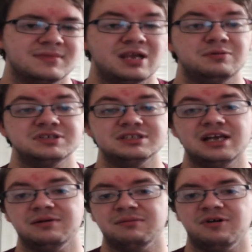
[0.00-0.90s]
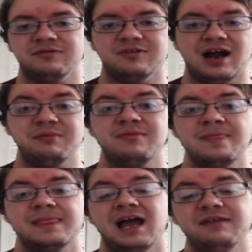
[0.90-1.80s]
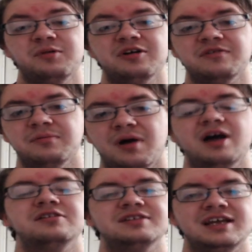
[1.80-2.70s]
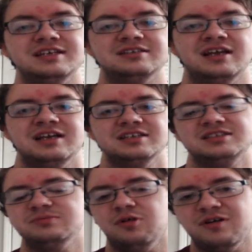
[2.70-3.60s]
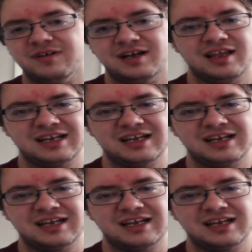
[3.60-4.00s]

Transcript: which is not what I'm going for. I'm I have more of a modern taste. She's more of a like